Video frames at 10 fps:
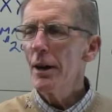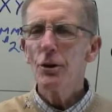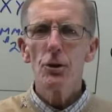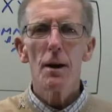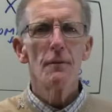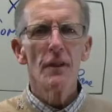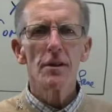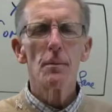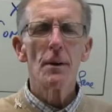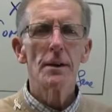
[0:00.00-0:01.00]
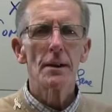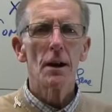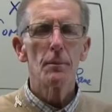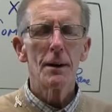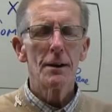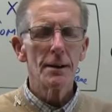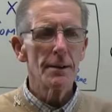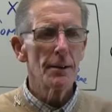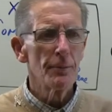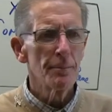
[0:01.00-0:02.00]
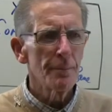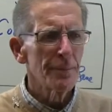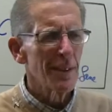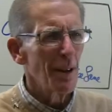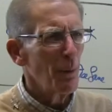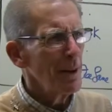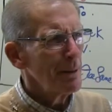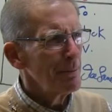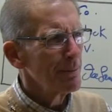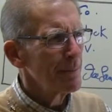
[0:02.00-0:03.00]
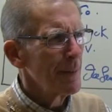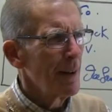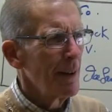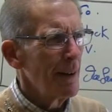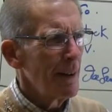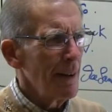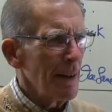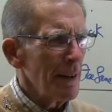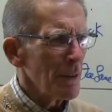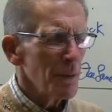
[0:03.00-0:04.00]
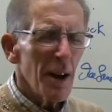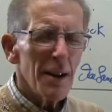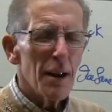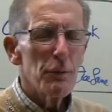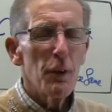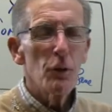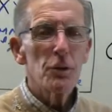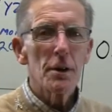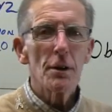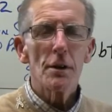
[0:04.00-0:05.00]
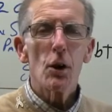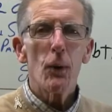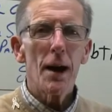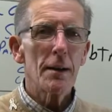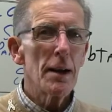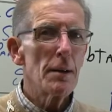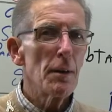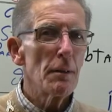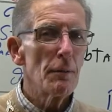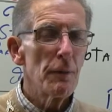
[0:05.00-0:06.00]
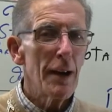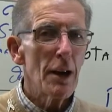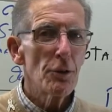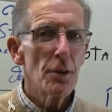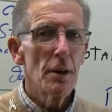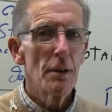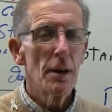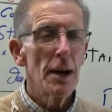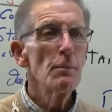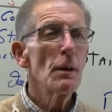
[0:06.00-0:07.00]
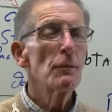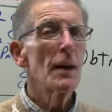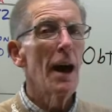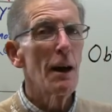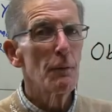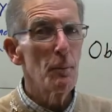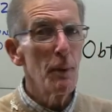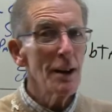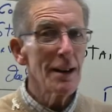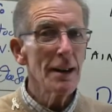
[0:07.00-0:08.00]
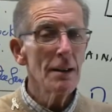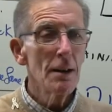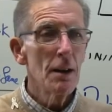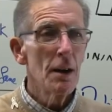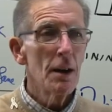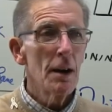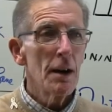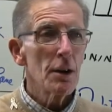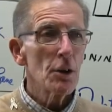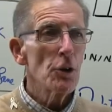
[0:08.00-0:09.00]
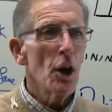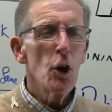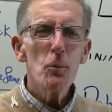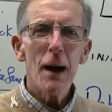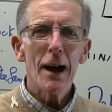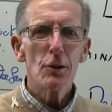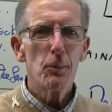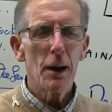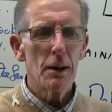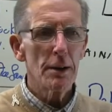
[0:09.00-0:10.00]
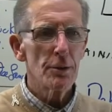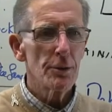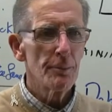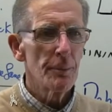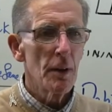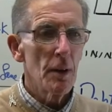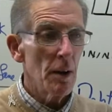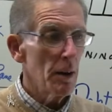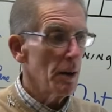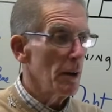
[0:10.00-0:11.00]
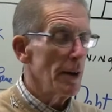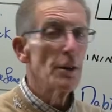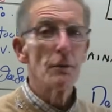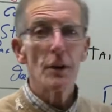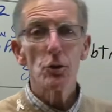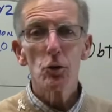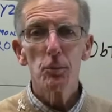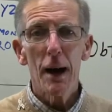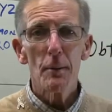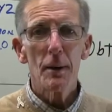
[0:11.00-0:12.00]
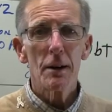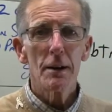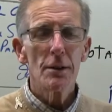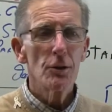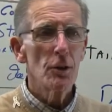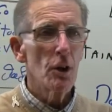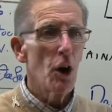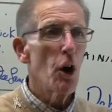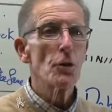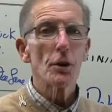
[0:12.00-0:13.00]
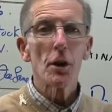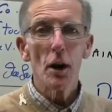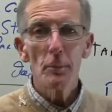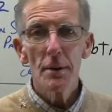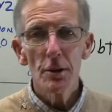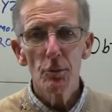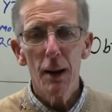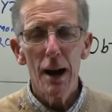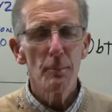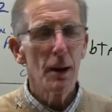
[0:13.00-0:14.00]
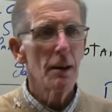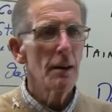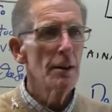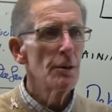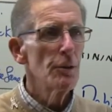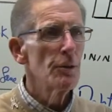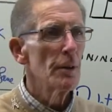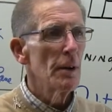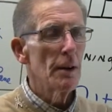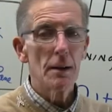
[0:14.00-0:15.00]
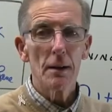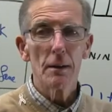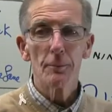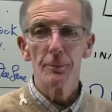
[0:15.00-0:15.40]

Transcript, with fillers: issue a $50 million bond? Well, there's not a lot of folks that are going to go out and invest, even if they have the money, because who buys bonds? Uh, individuals buy bonds, other companies buy bonds, uh,